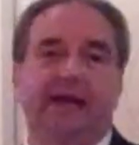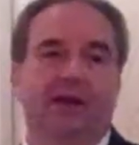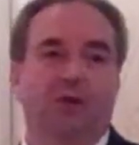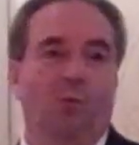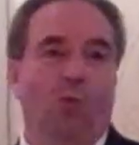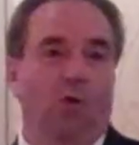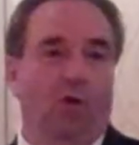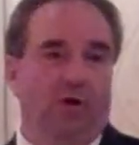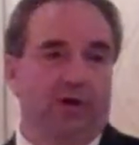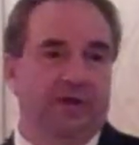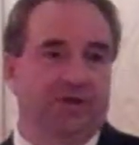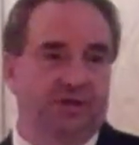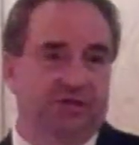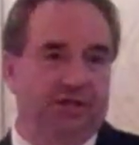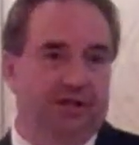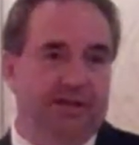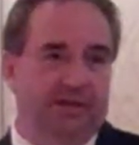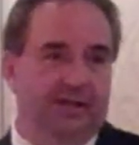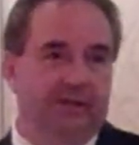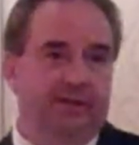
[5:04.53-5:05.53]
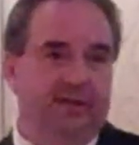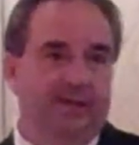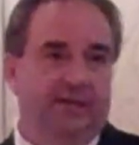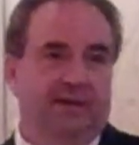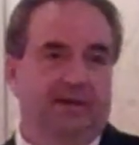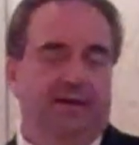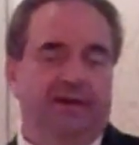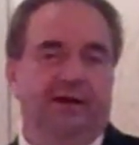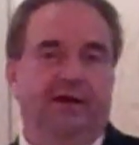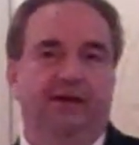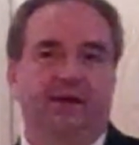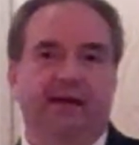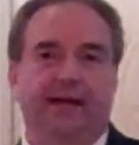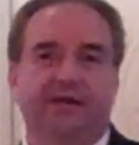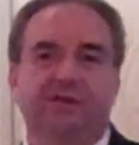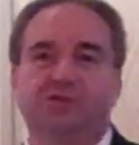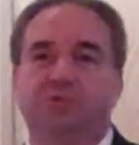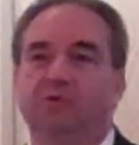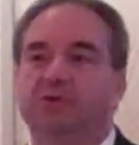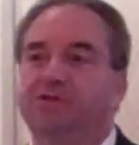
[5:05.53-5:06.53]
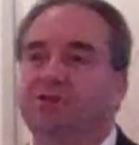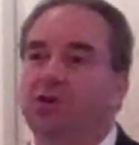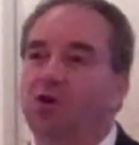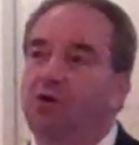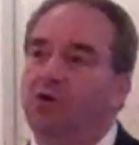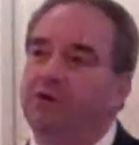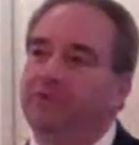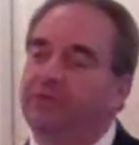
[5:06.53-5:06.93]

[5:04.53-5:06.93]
at Work Agenda. As a result